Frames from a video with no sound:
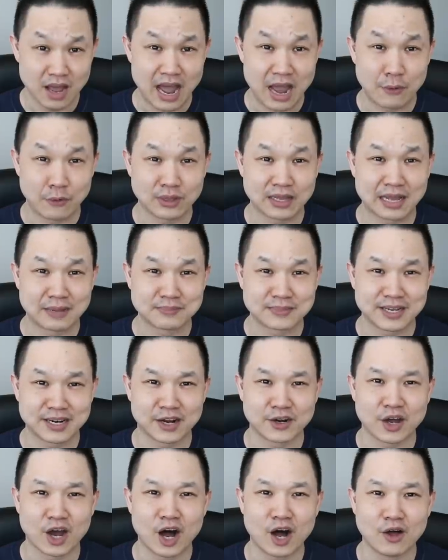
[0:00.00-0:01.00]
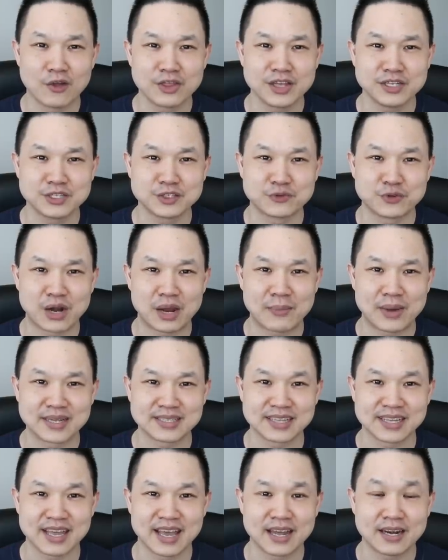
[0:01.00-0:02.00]
I will update on all these
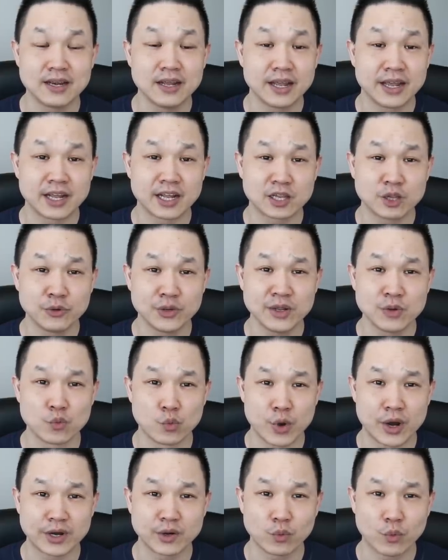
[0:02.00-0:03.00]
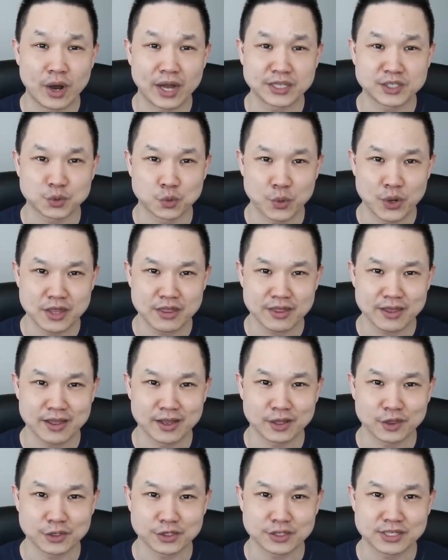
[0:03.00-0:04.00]
dramas again, including where to watch with
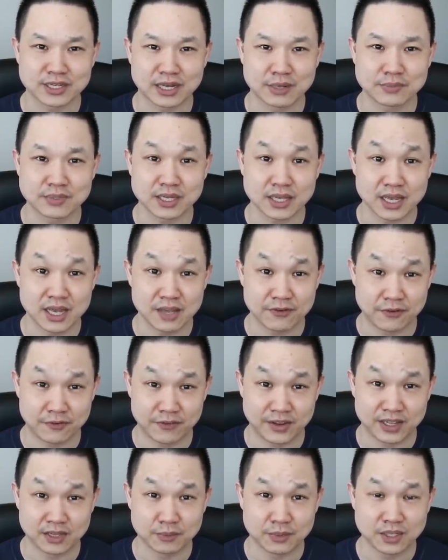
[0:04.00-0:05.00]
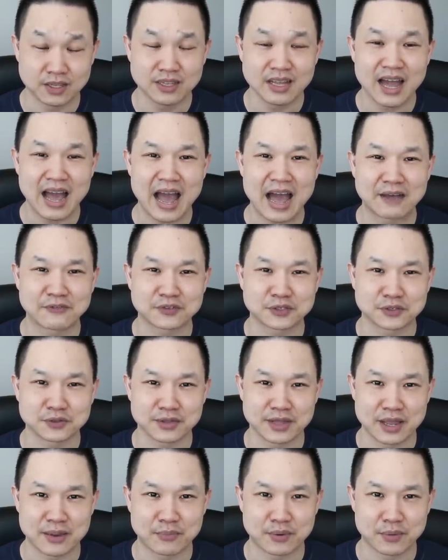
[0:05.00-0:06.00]
English subs, if available, after
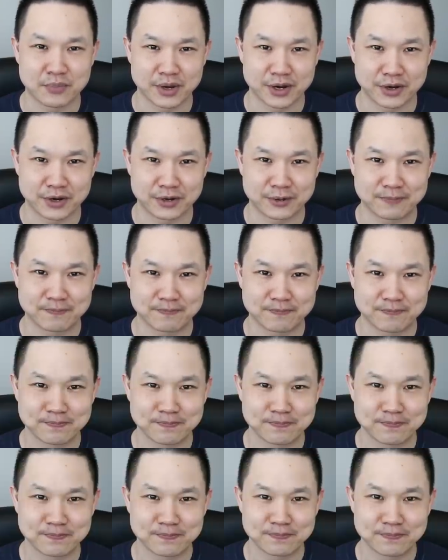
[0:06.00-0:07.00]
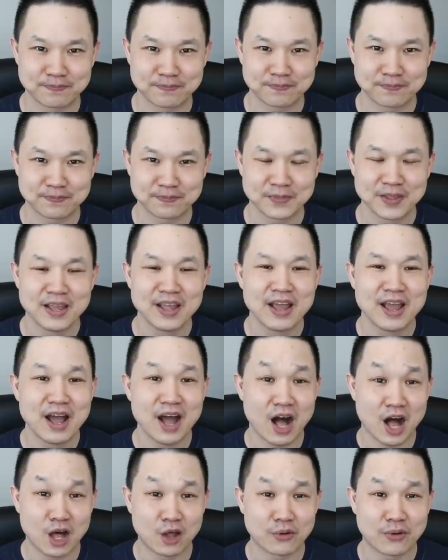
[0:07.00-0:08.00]
they premiere.
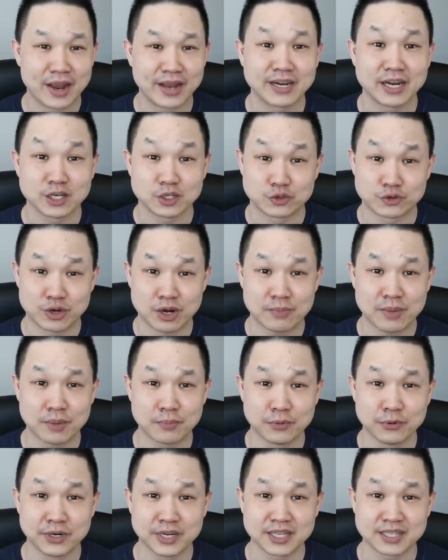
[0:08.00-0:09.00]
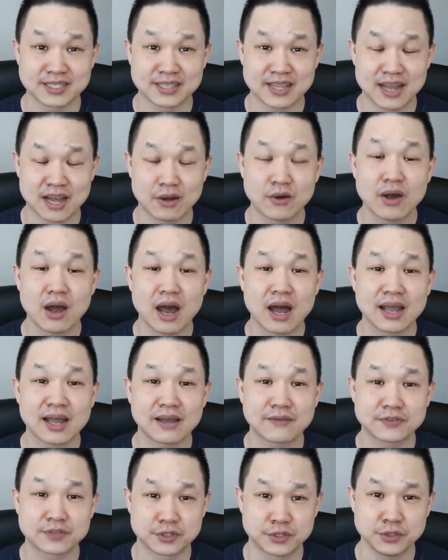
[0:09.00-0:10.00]
Alright, drama bootings now, I
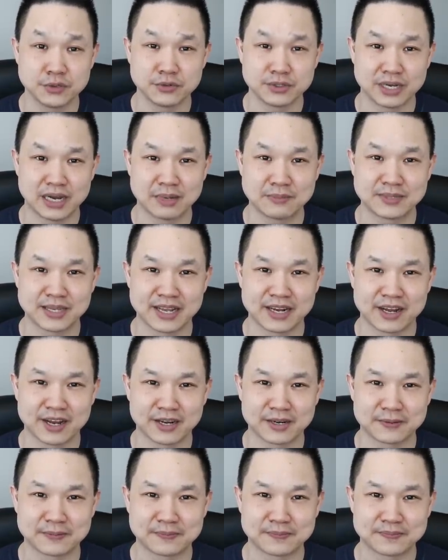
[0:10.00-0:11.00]
have two to update on.